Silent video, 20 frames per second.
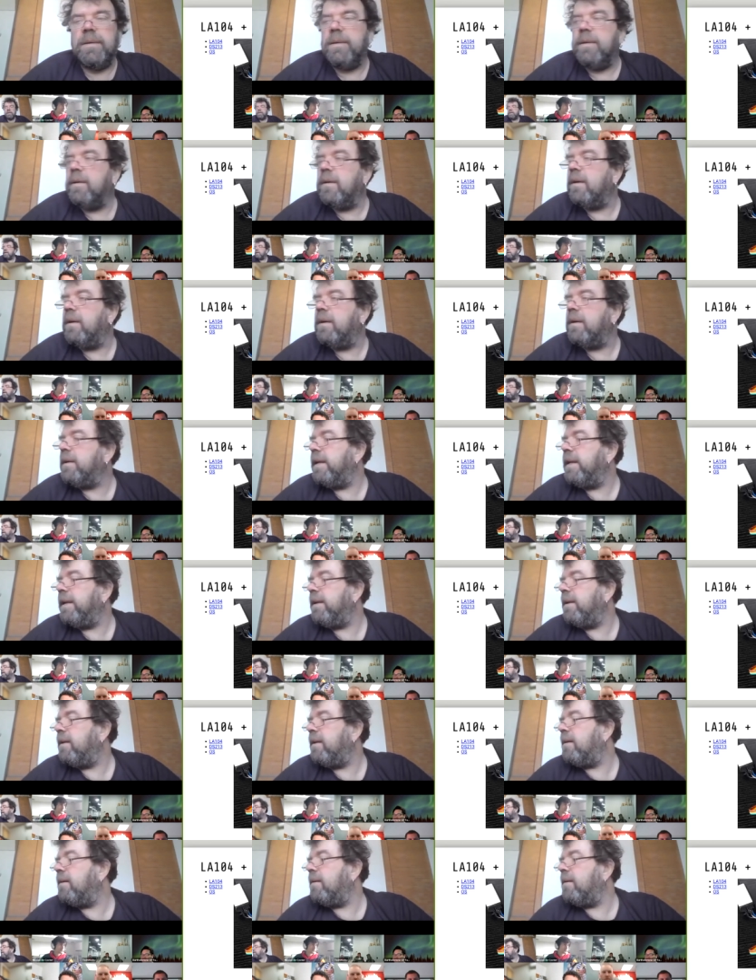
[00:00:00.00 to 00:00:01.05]

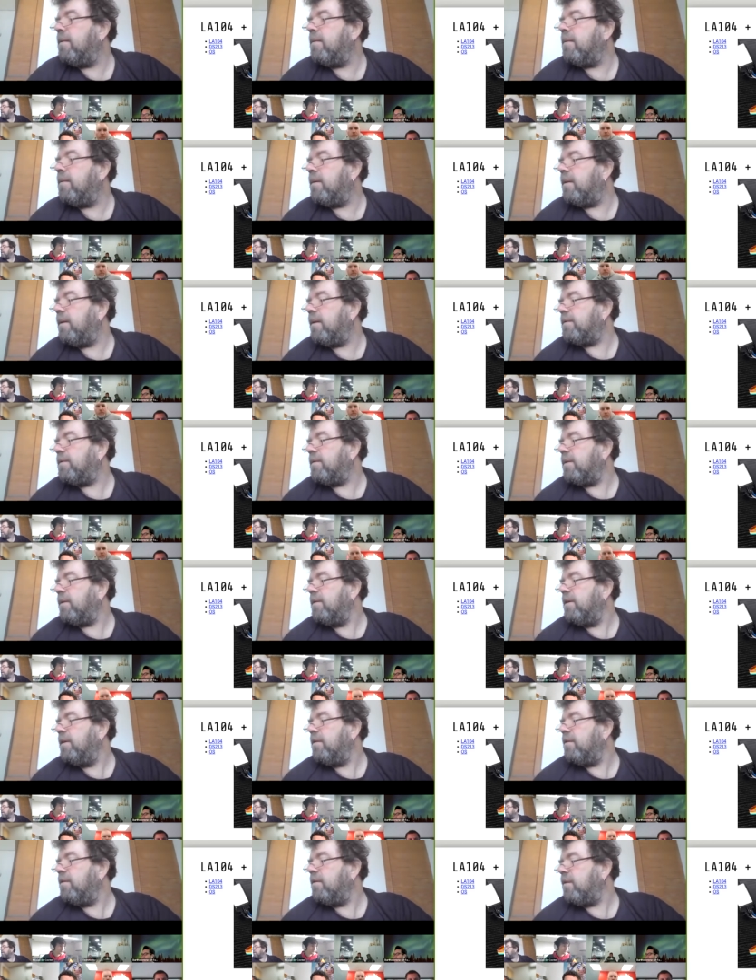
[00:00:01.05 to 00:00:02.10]
Then, so
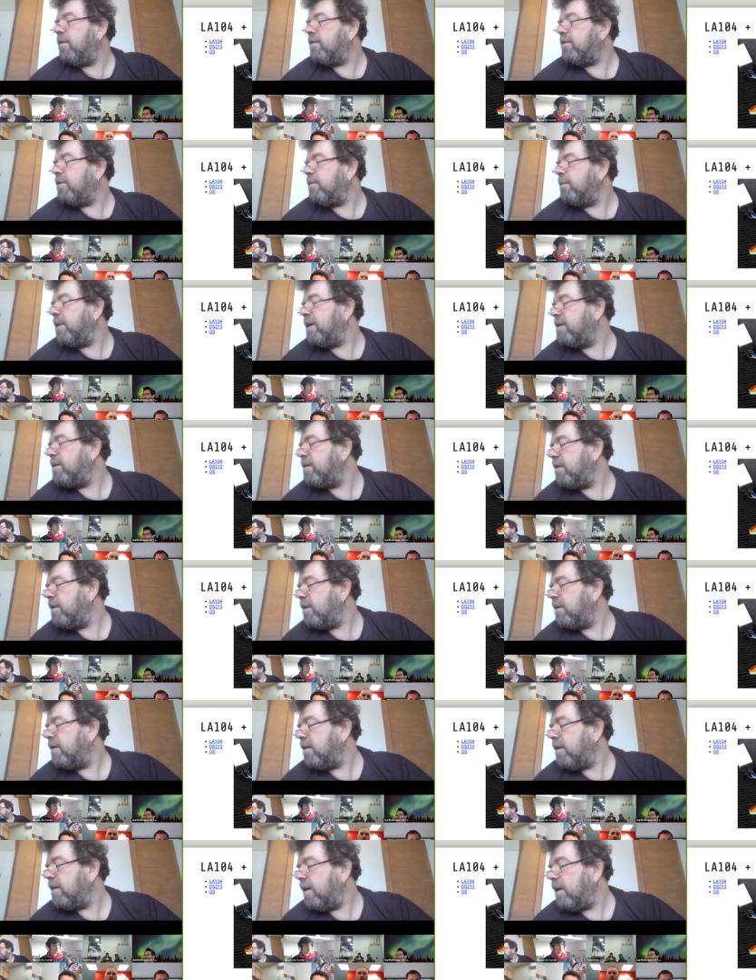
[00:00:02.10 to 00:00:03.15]
Neil also
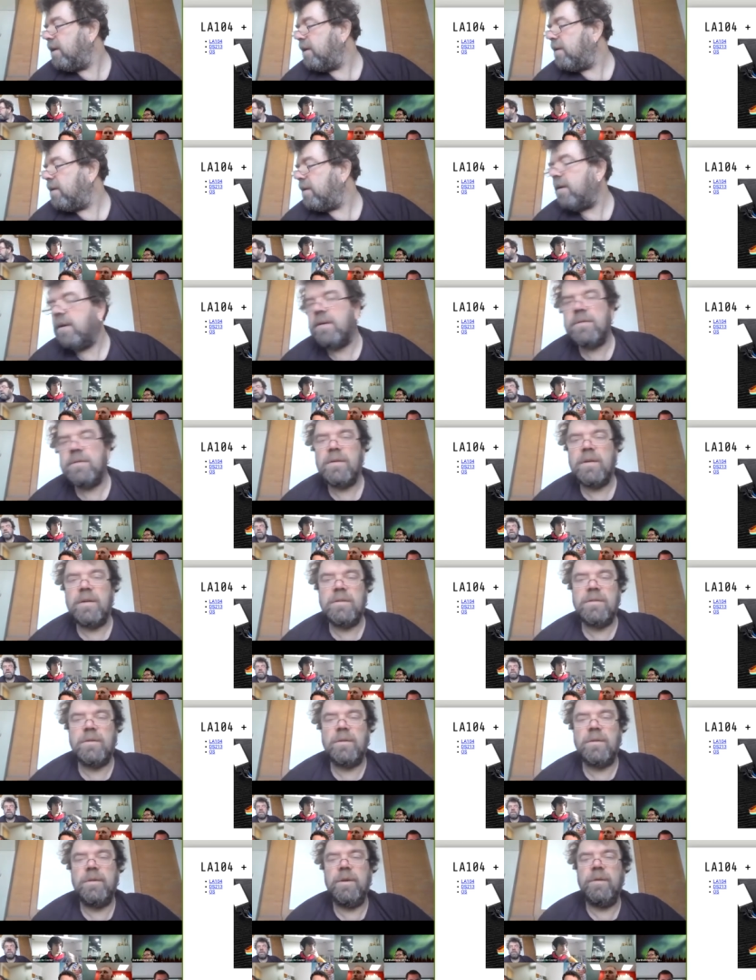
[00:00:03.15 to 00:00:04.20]
mentioned in class,
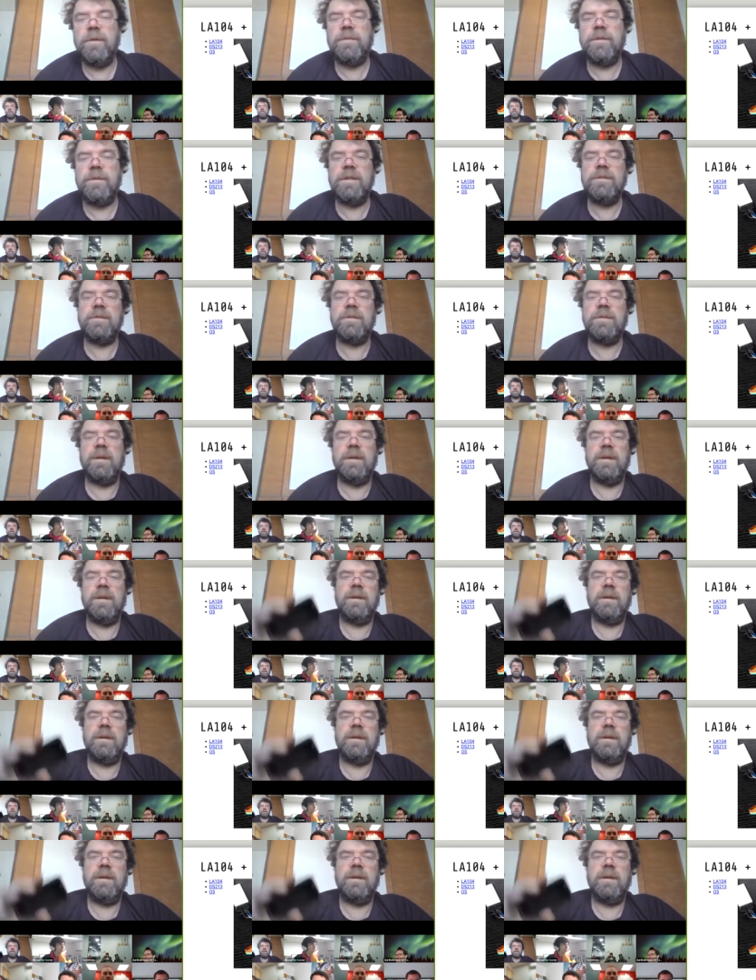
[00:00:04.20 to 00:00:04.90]
so you have this